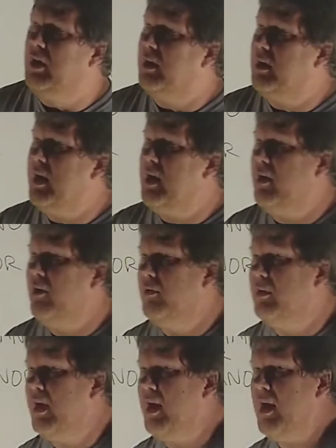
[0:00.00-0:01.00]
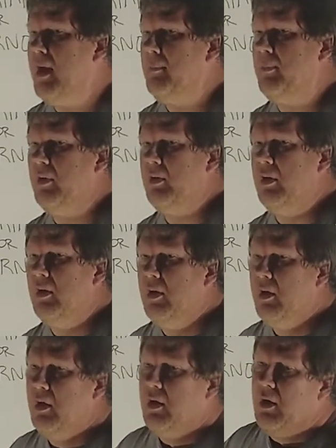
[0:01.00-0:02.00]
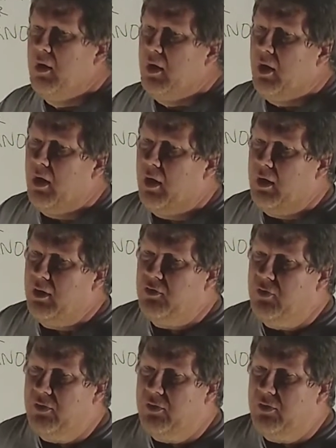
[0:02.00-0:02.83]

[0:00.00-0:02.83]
allowed to happen in